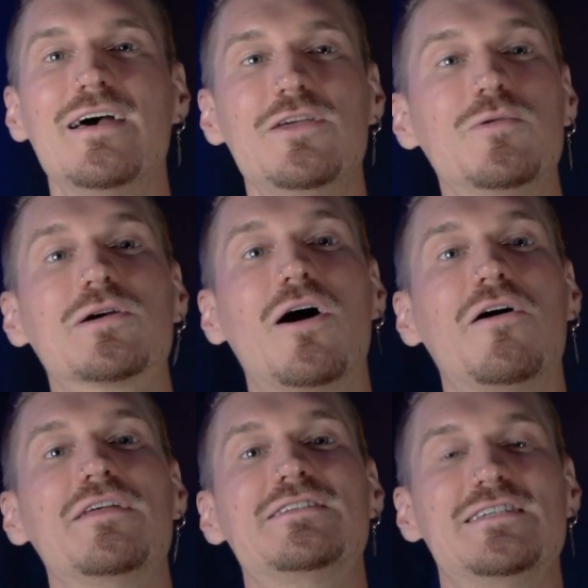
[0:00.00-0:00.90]
you would call
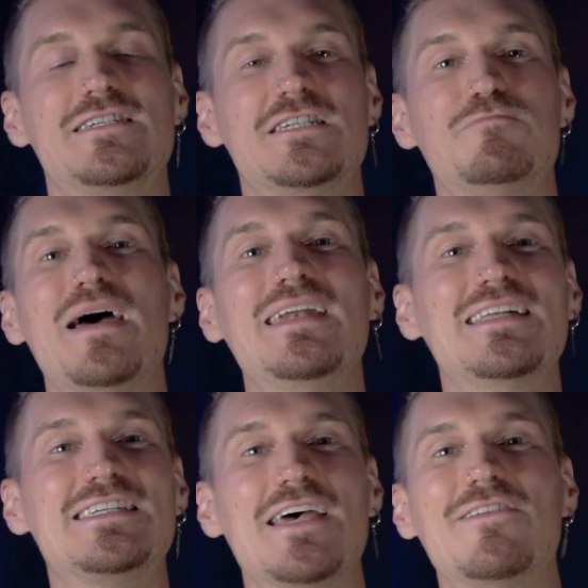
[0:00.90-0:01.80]
this a suspended
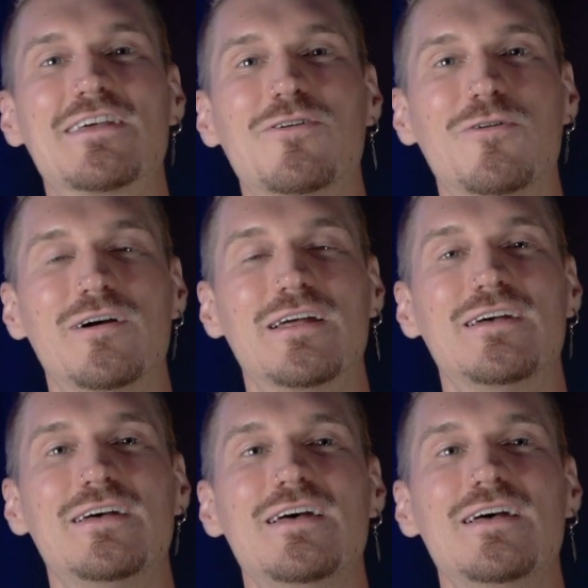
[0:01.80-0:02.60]
7th chord.